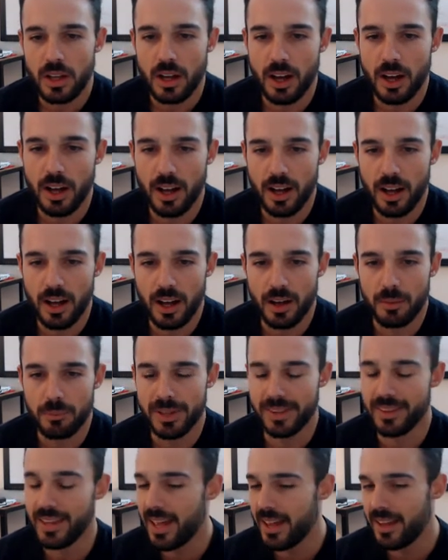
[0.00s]

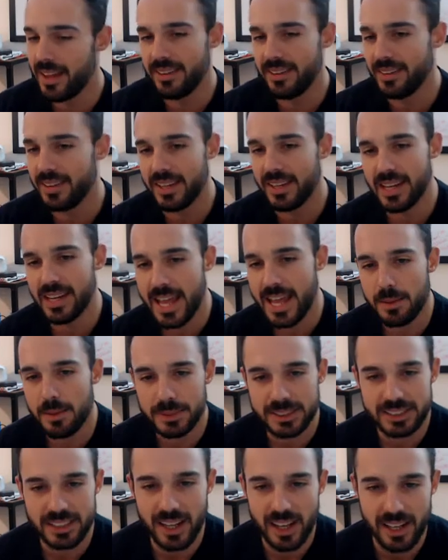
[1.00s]
And then
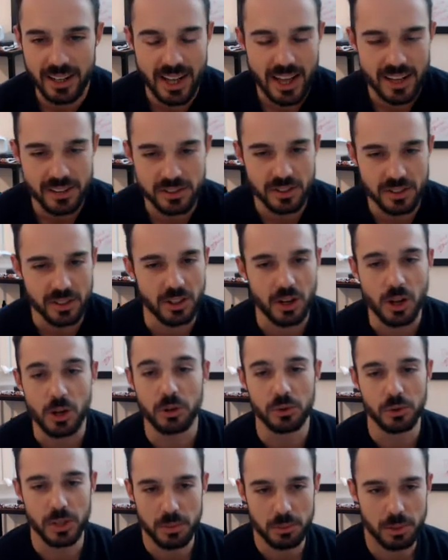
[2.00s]
Amazon has their
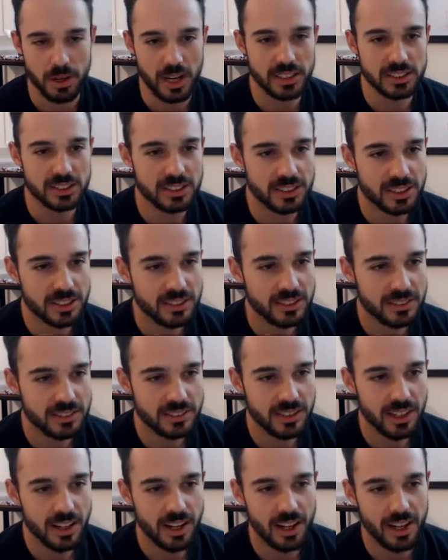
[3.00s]
own Repricer.
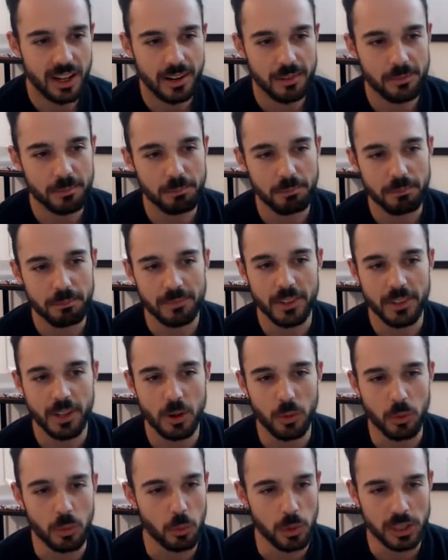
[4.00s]

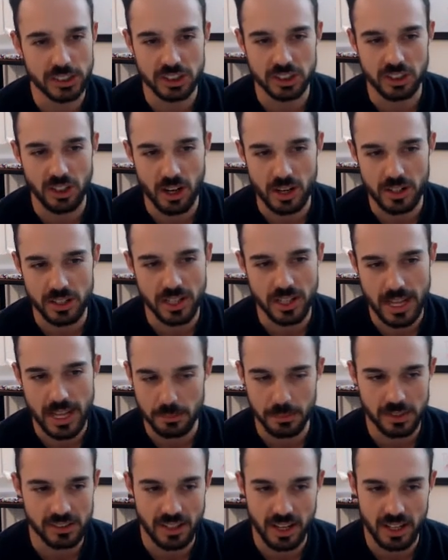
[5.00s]
When we started,
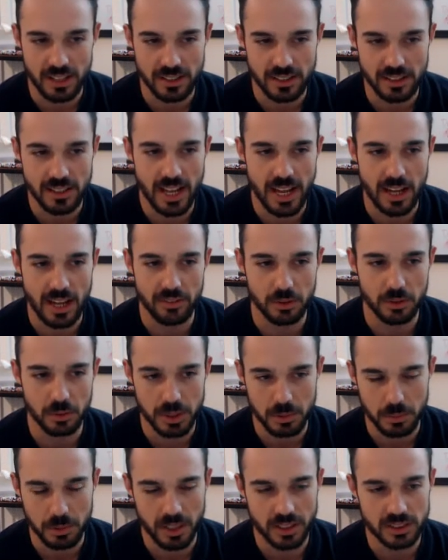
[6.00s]
Amazon didn't have a
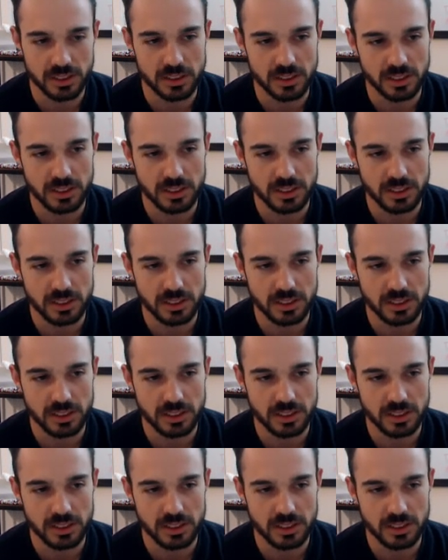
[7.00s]
Repricer.